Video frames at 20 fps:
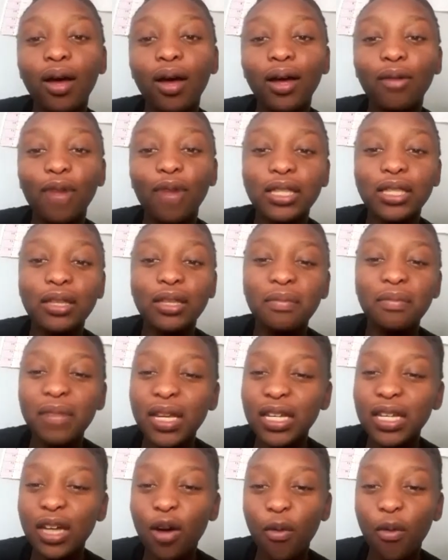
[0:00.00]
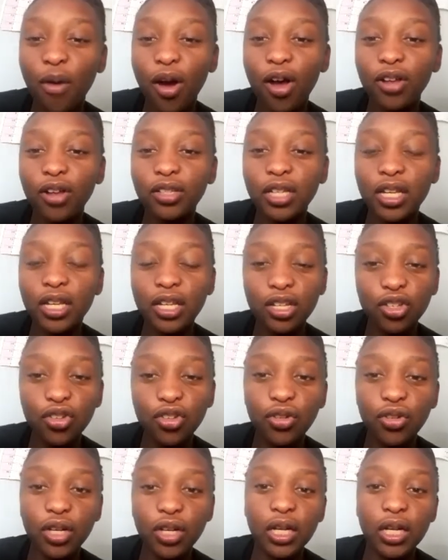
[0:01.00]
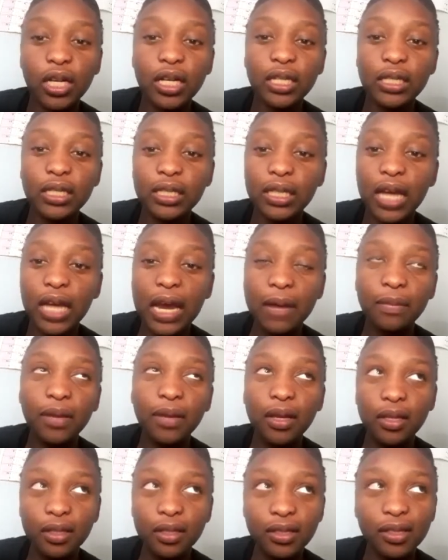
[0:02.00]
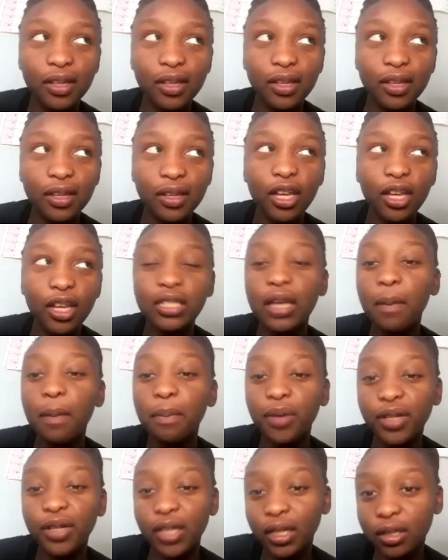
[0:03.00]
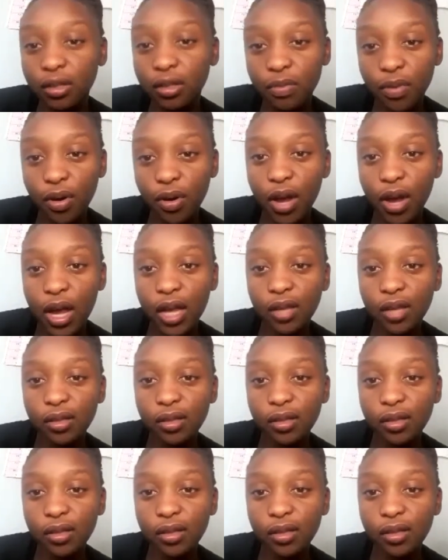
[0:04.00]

what the media world, industry, entertainment is unpredictable, and